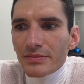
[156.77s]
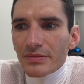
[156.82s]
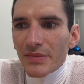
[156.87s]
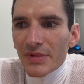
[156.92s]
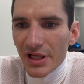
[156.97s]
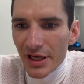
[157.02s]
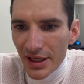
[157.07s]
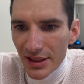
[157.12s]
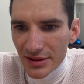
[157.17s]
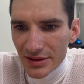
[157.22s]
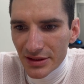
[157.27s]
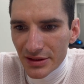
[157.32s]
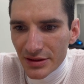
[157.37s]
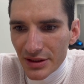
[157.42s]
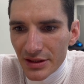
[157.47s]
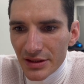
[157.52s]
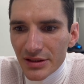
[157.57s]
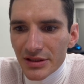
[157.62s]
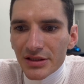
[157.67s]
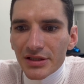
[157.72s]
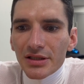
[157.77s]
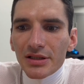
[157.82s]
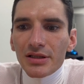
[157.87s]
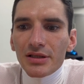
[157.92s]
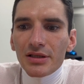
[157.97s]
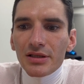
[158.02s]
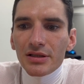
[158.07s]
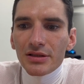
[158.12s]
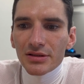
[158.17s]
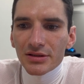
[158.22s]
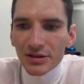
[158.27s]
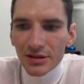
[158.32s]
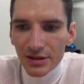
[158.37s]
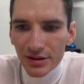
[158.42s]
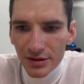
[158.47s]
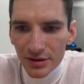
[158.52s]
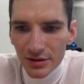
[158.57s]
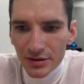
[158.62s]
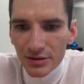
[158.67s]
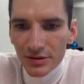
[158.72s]
Yes, Tennessee, it's
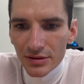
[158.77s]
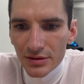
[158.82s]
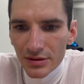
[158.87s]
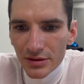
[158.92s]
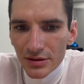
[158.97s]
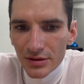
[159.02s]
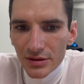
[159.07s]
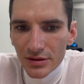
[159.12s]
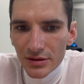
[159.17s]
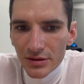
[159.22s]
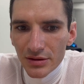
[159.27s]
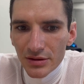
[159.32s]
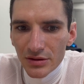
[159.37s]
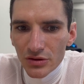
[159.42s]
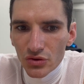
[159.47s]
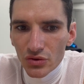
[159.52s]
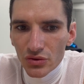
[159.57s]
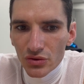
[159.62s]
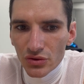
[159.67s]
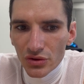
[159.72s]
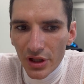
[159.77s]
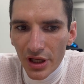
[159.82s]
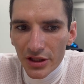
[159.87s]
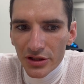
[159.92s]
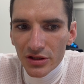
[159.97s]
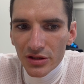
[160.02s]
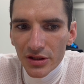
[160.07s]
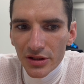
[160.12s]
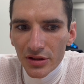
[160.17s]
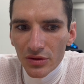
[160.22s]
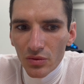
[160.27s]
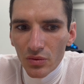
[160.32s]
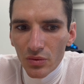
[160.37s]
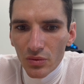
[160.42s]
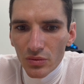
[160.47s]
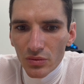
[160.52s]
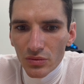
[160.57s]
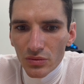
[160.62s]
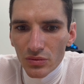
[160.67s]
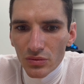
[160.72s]
actually
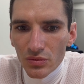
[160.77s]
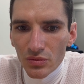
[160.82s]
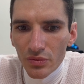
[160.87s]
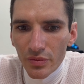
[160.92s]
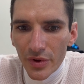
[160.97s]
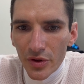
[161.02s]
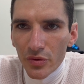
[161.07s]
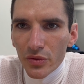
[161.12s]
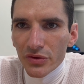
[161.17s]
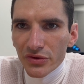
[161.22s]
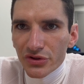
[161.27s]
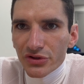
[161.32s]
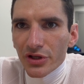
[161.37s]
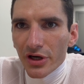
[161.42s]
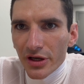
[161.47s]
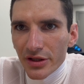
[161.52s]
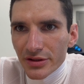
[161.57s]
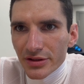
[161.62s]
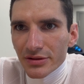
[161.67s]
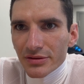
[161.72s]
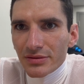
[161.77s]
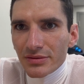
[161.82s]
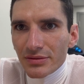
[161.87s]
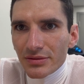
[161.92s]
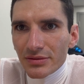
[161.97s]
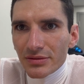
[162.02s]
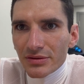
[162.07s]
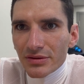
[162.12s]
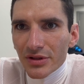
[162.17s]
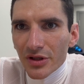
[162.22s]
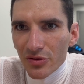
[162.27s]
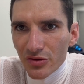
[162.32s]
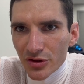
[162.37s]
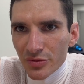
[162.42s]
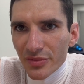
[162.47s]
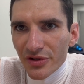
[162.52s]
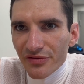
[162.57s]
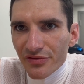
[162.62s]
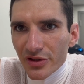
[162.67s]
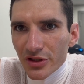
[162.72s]
where we started. It was
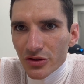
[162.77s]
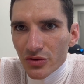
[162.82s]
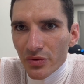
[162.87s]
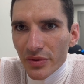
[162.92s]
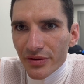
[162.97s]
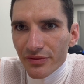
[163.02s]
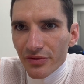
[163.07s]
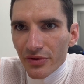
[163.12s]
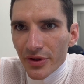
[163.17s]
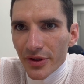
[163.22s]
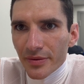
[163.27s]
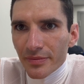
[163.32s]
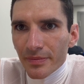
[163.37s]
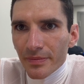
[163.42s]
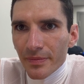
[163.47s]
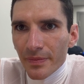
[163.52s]
my first win for him.